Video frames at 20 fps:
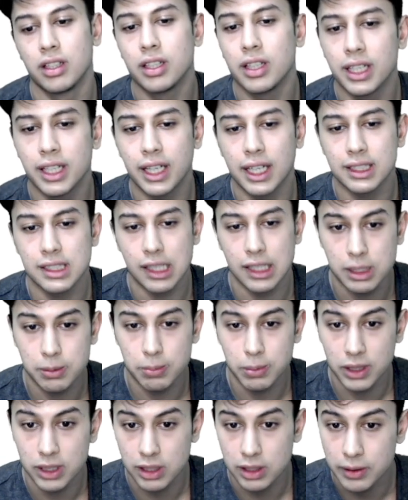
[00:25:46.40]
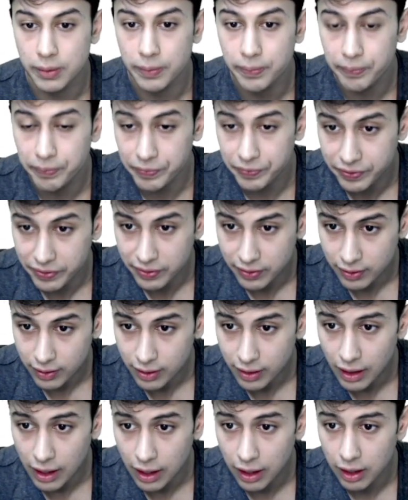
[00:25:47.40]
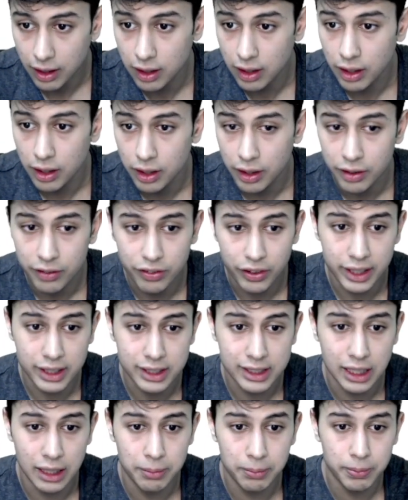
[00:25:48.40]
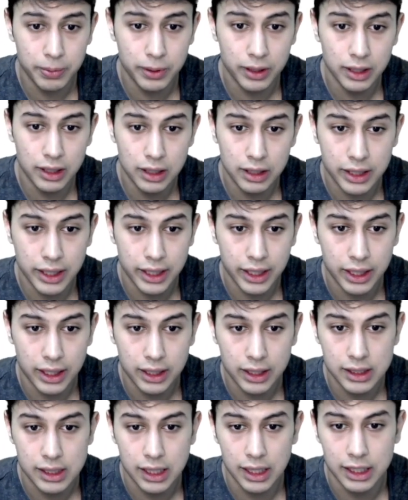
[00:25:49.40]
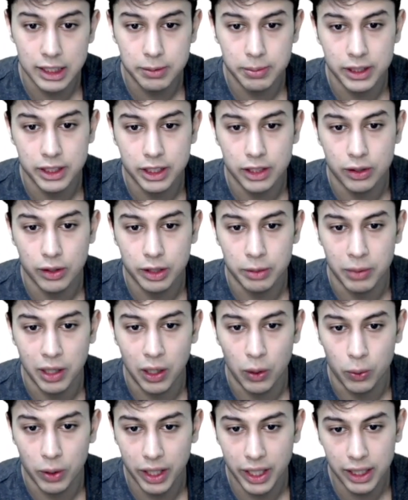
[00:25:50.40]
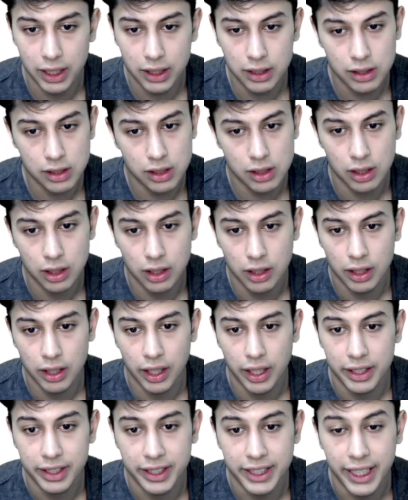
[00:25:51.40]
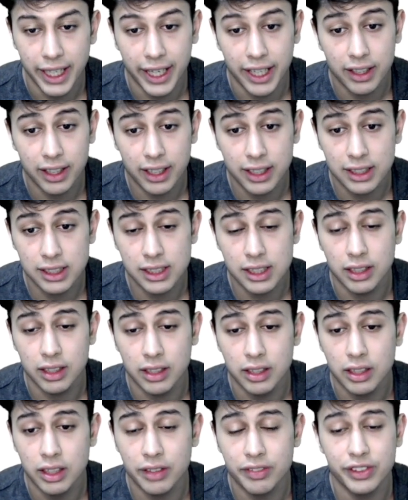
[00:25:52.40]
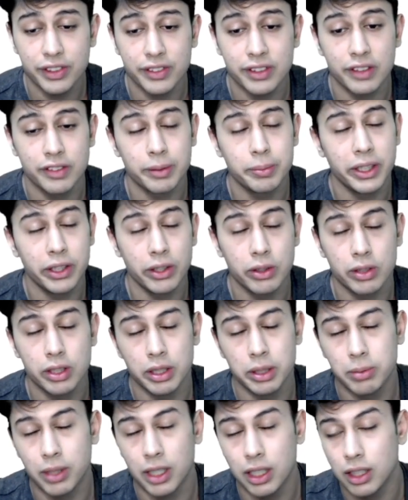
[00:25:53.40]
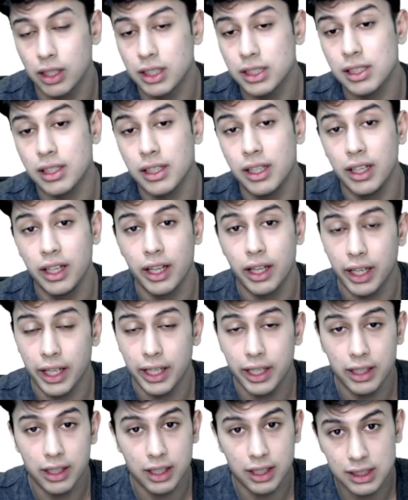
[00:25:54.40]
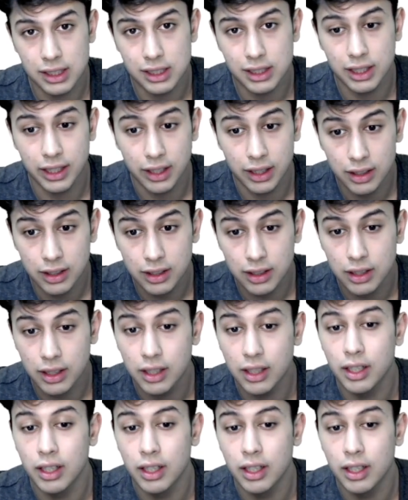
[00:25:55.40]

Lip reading: it has less pressure. For example, there is less pressure on mountains, the air is thinner. If you've ever been to the Himalayas, air is thinner,